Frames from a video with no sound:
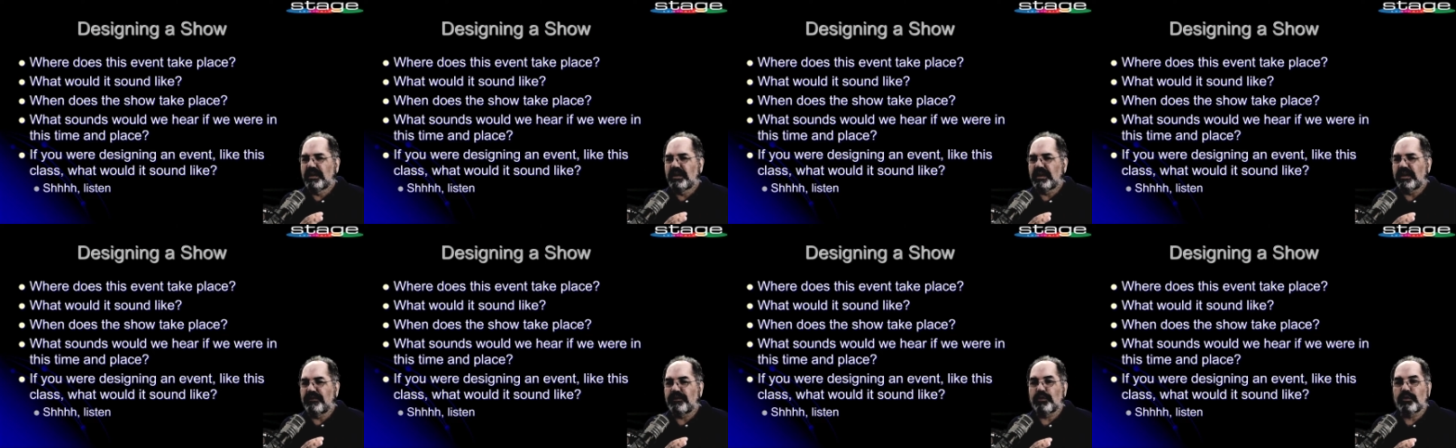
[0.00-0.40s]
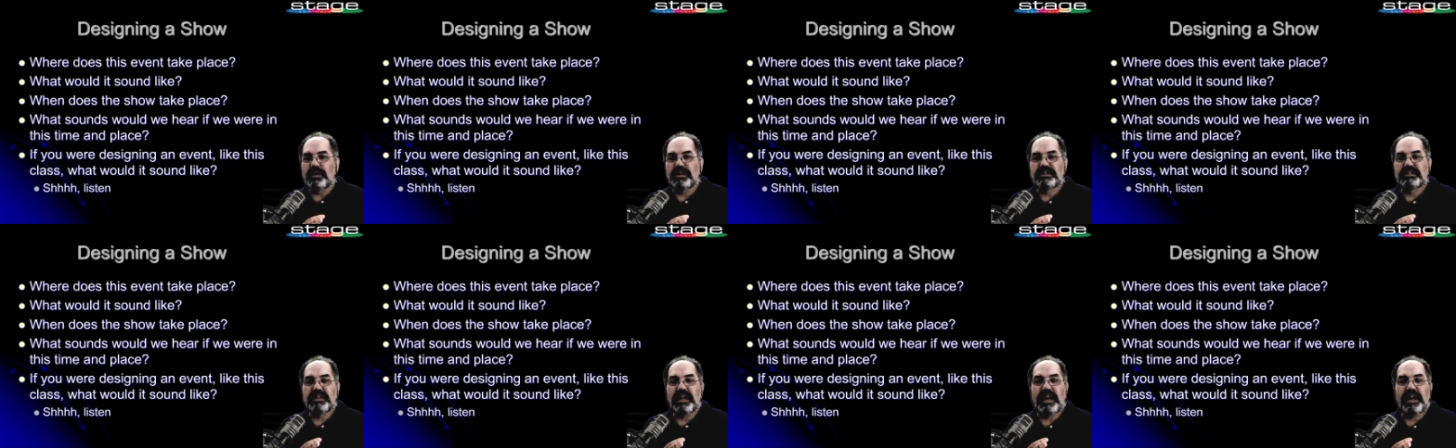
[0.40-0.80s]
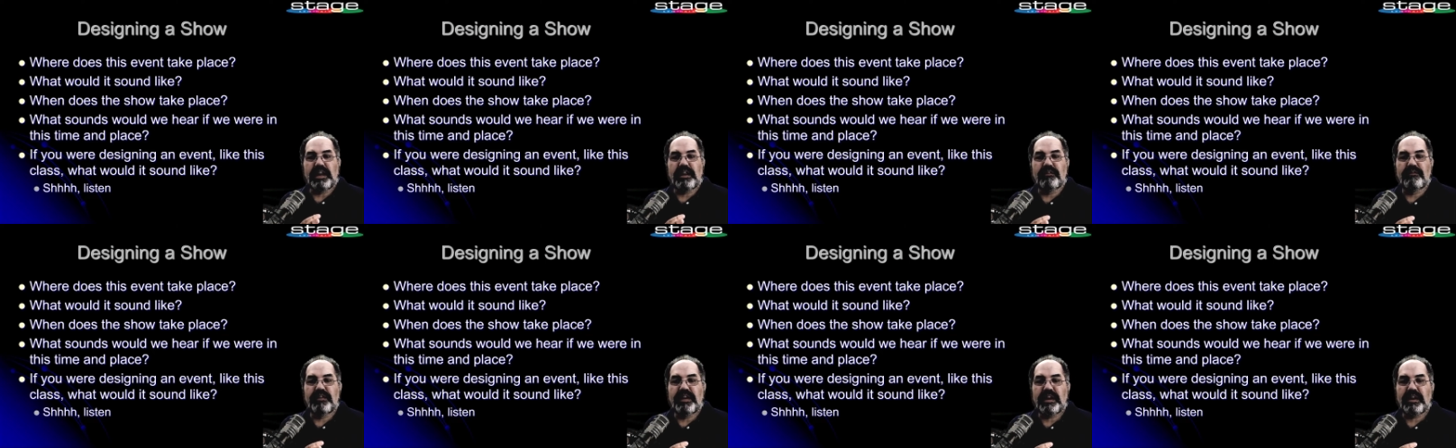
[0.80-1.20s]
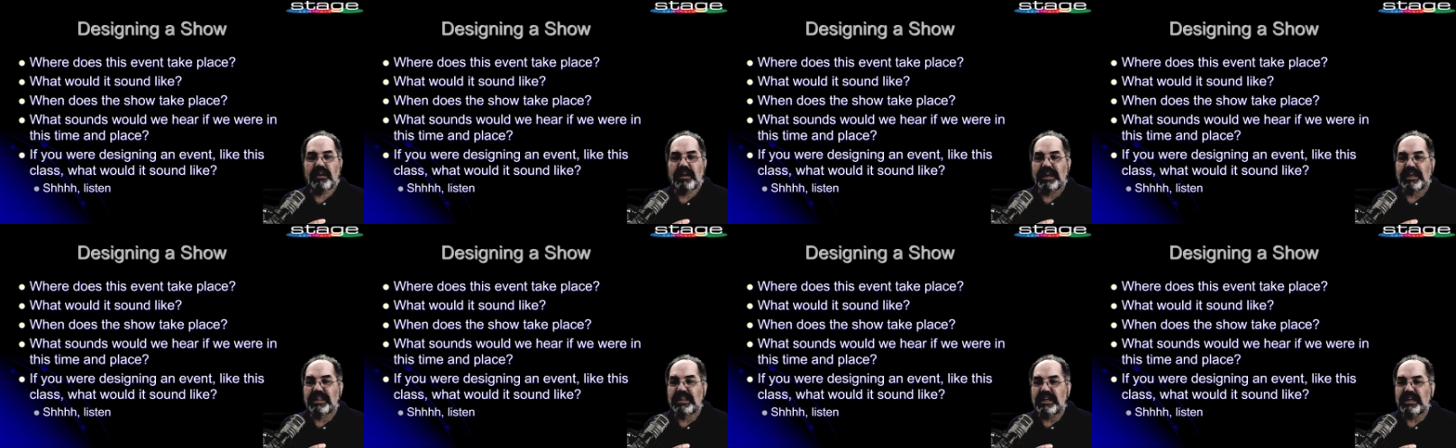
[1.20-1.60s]
If you're designing an event
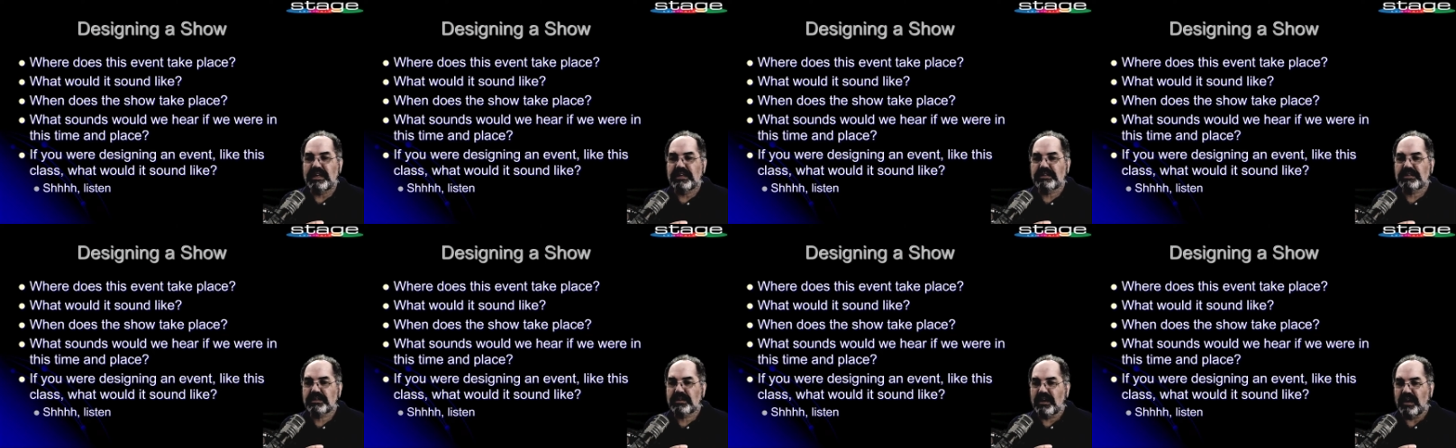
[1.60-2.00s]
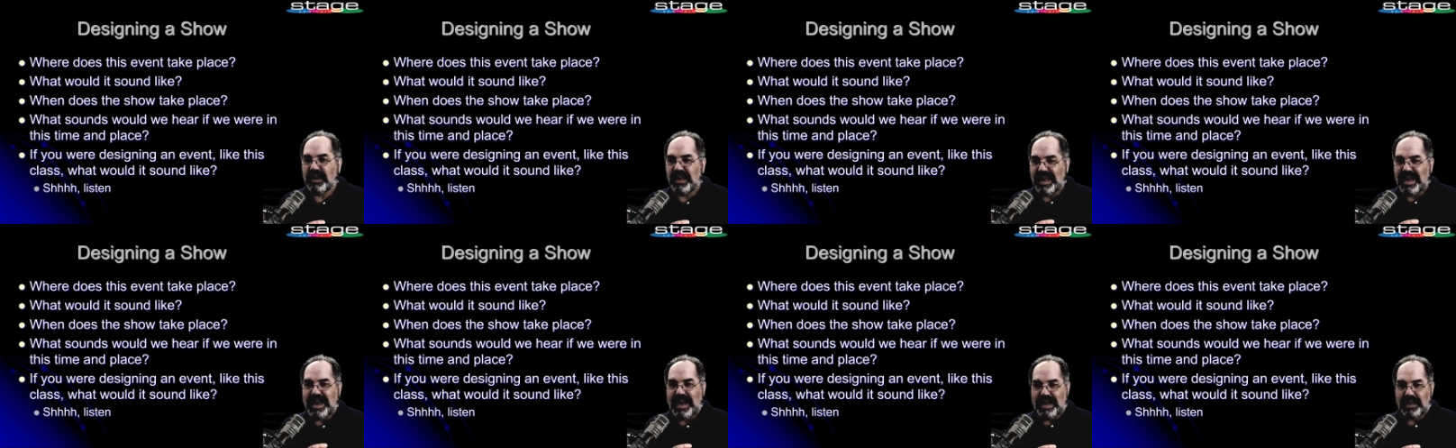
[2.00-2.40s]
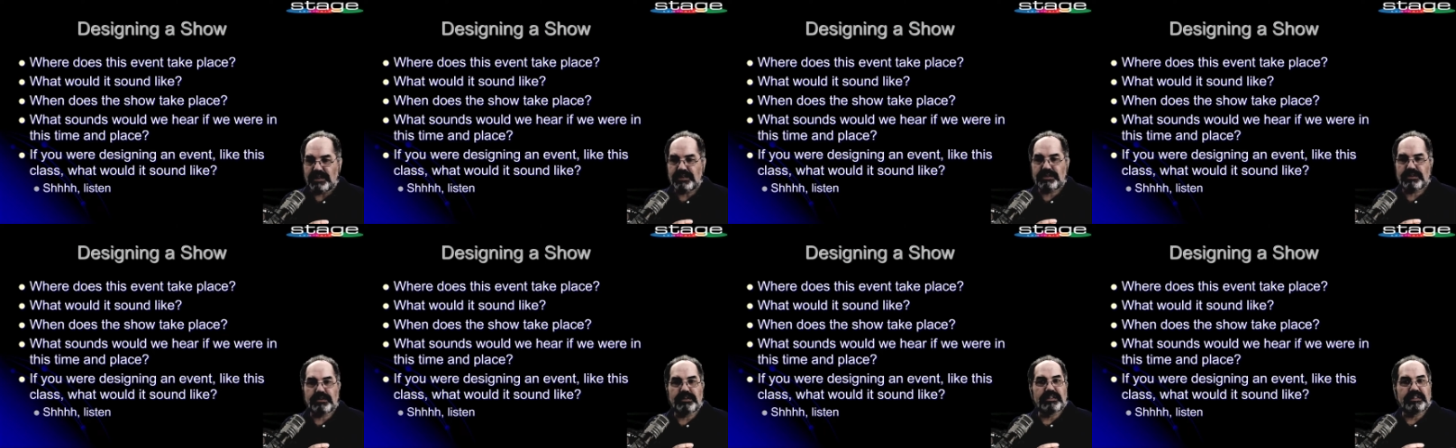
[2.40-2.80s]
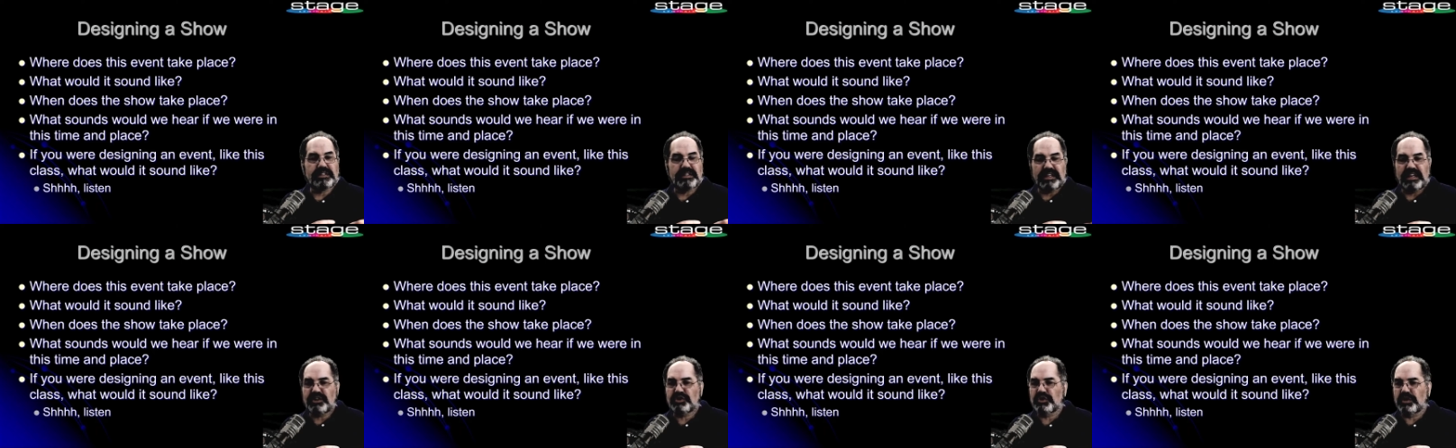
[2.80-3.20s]
like this class, this
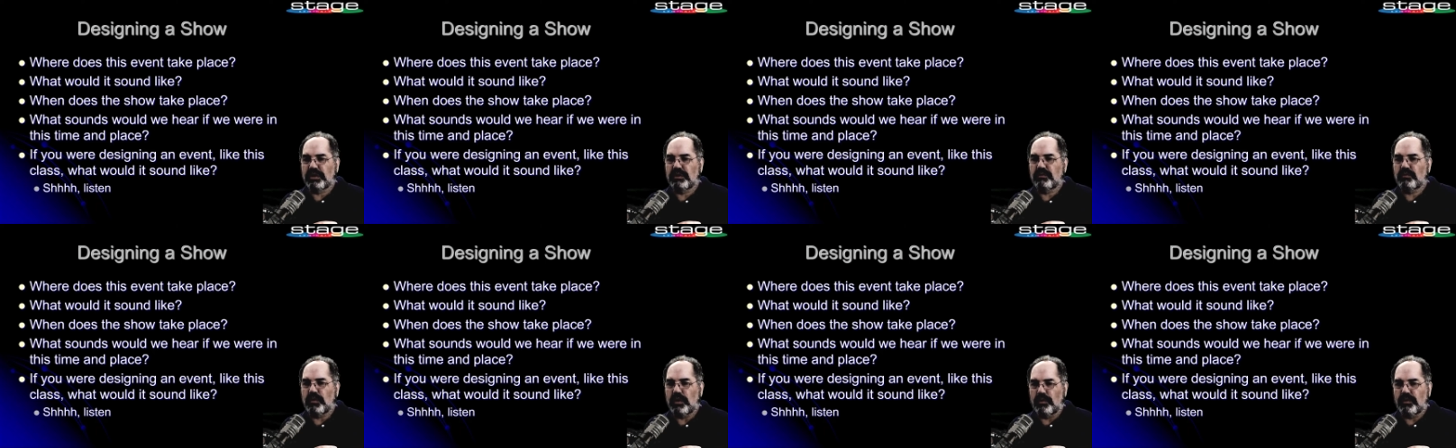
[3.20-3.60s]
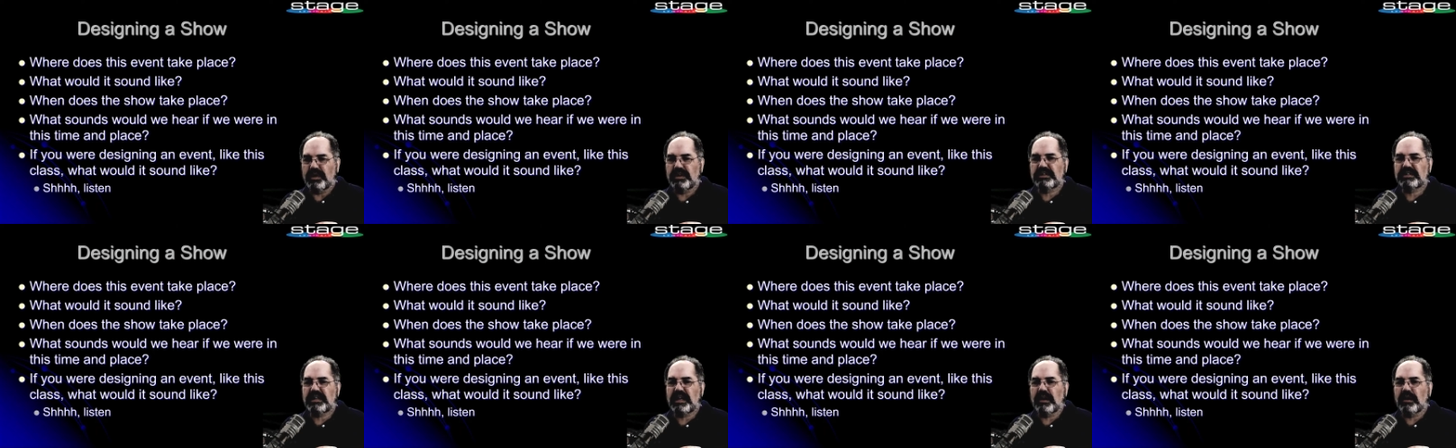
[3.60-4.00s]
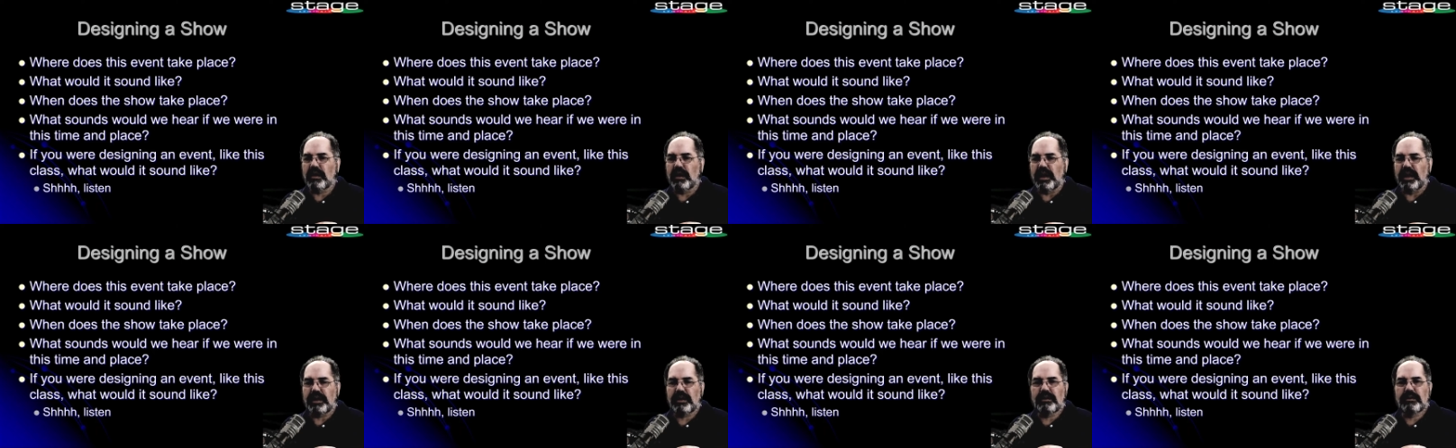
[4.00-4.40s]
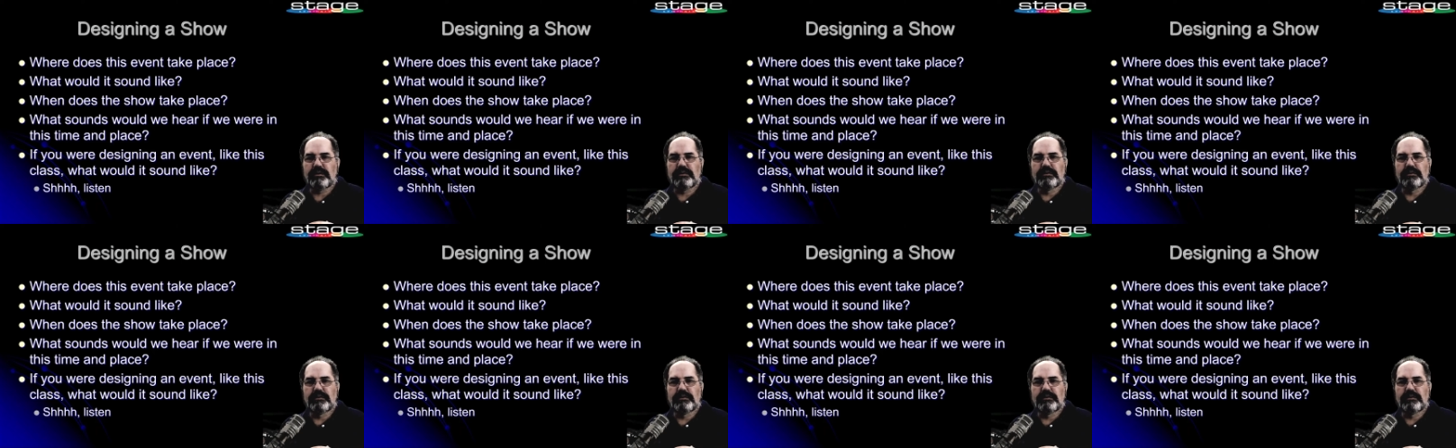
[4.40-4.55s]
session, what would it sound like?